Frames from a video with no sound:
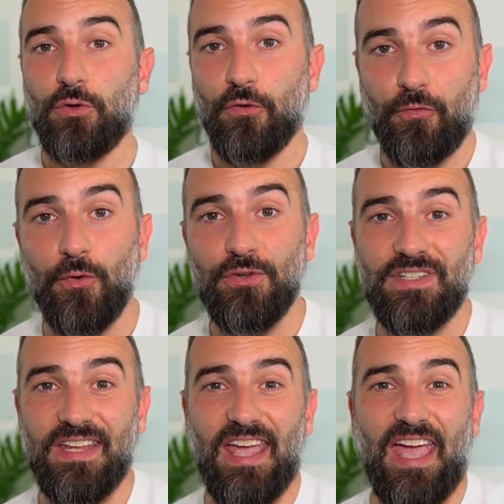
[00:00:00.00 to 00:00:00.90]
the
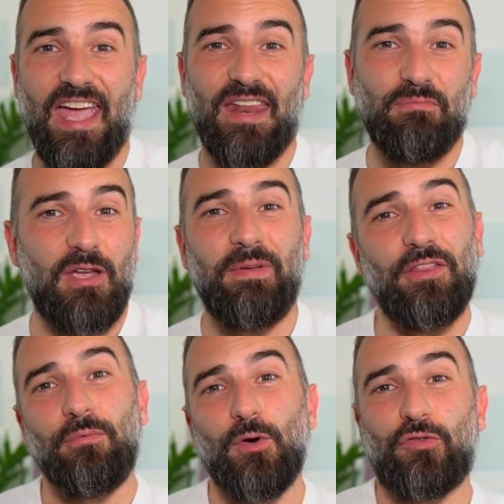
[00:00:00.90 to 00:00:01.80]
first and maybe
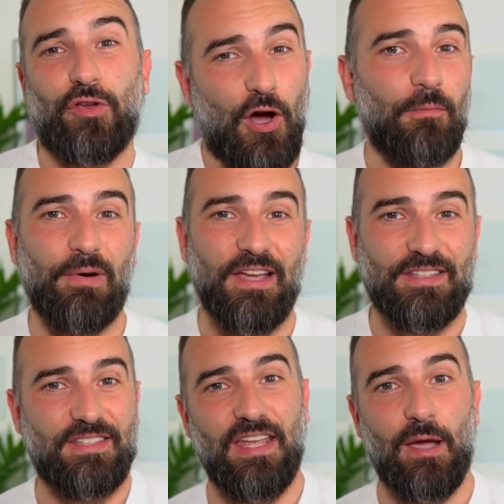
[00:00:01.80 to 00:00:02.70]
the most complex
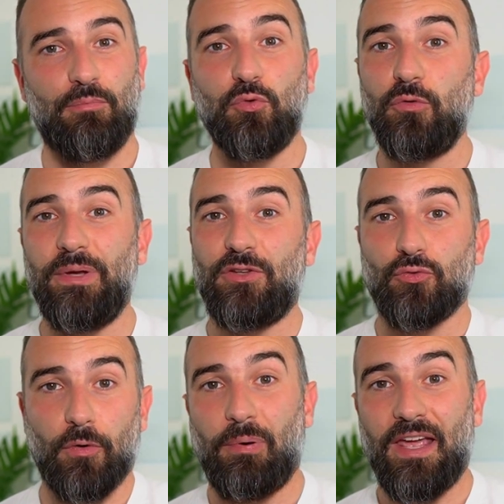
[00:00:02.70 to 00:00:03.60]
step would be to
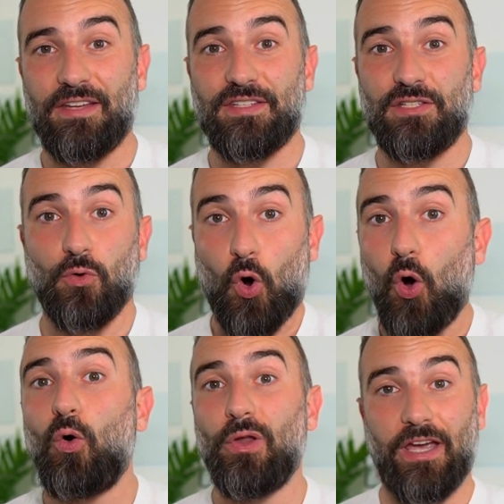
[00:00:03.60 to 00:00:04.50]
replace your
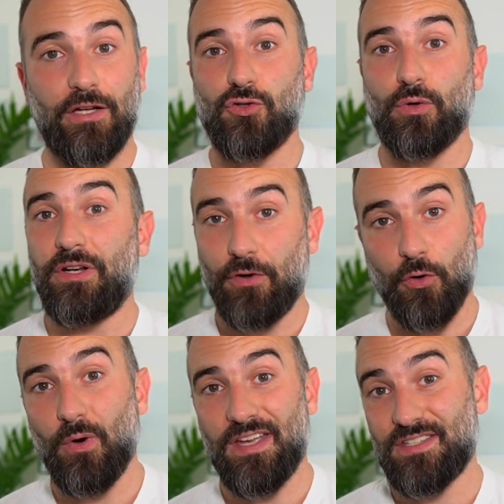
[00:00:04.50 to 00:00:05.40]
whole Android
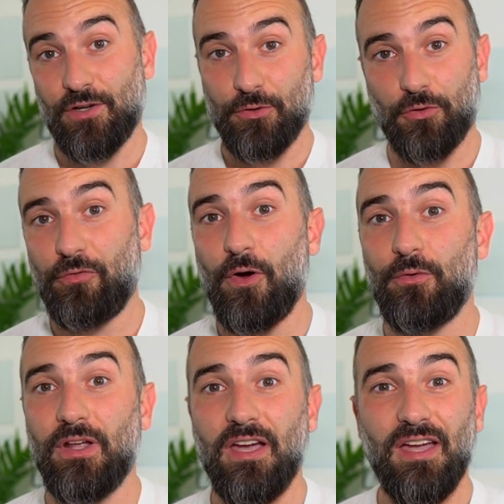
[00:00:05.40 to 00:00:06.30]
OS on your
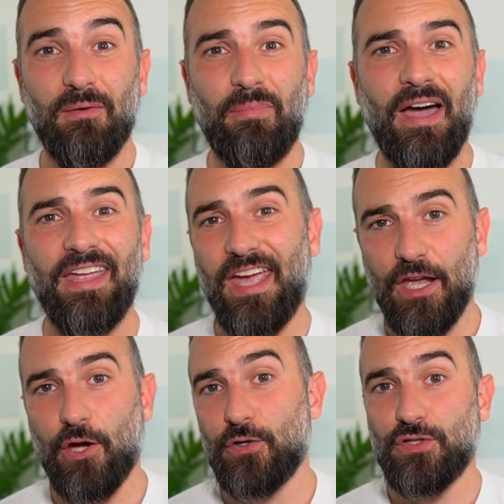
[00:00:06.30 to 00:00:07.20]
phone by a
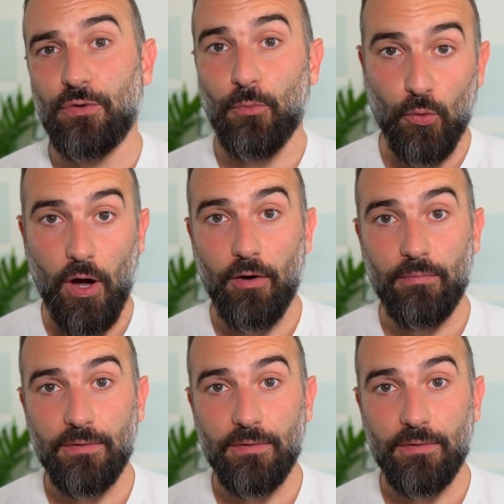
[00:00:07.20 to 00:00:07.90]
custom ROM.